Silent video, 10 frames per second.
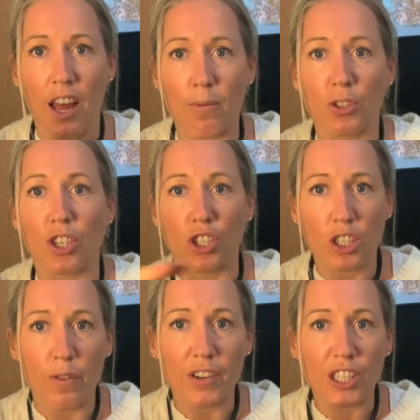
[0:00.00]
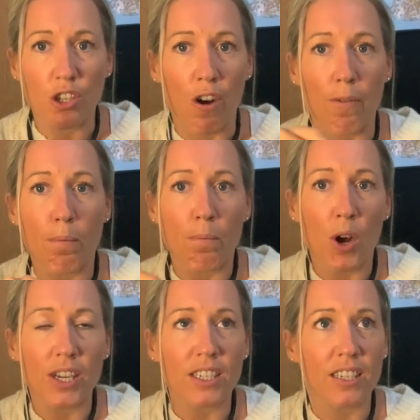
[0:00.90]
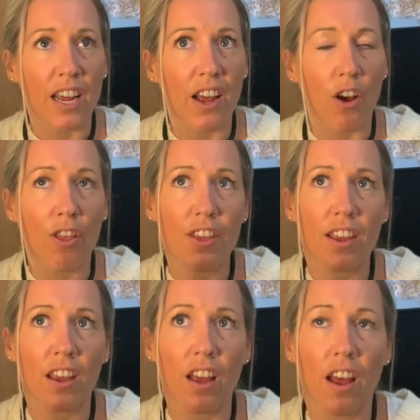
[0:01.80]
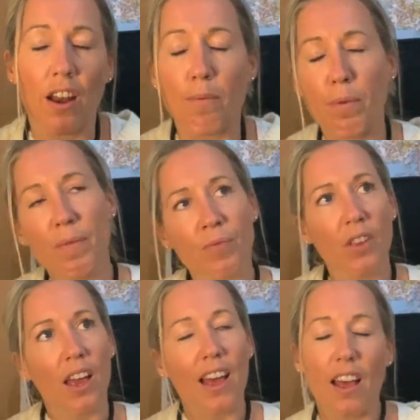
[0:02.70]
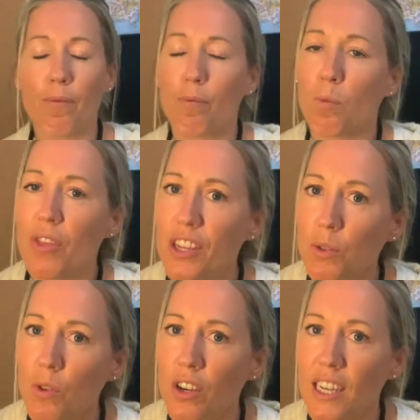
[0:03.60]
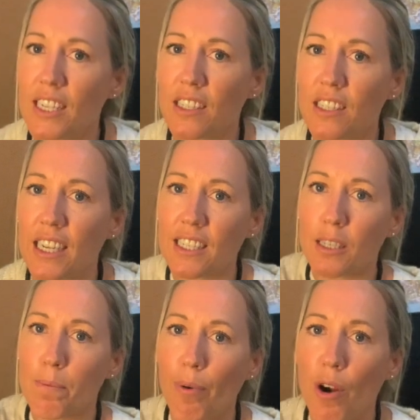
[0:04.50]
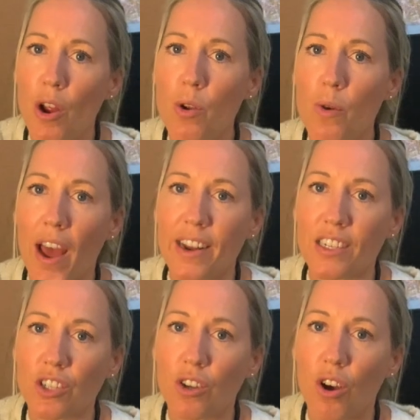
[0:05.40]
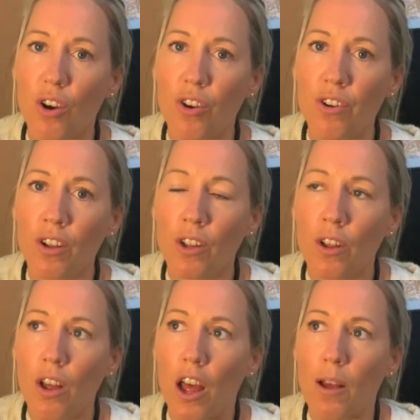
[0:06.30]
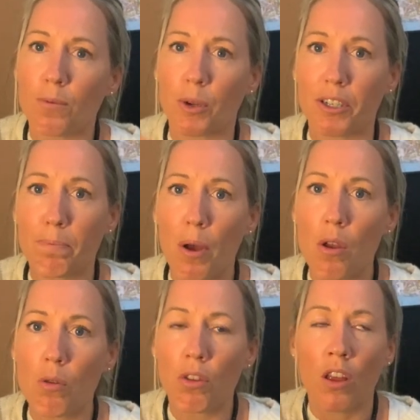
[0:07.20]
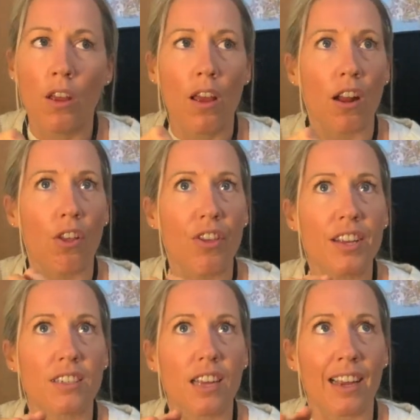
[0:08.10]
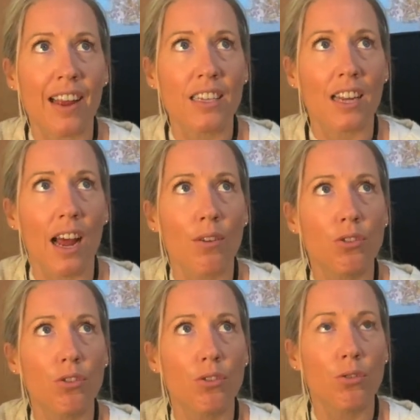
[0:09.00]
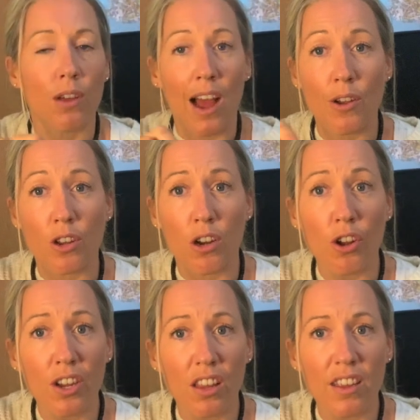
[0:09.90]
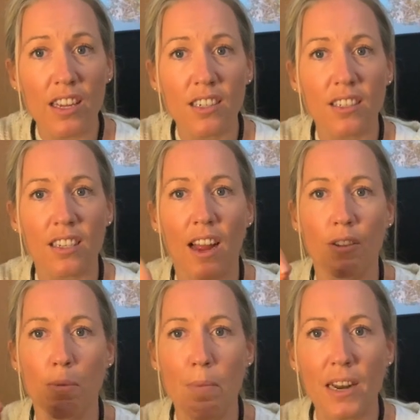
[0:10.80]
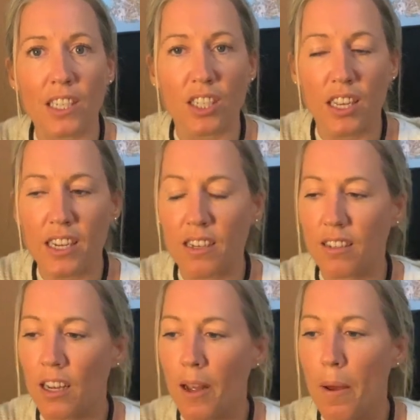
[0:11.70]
So just to finish off, mindset, I think, but with this one, it's a pro and it's a con. So it's both, and I think it's how you look at things and how you manage things.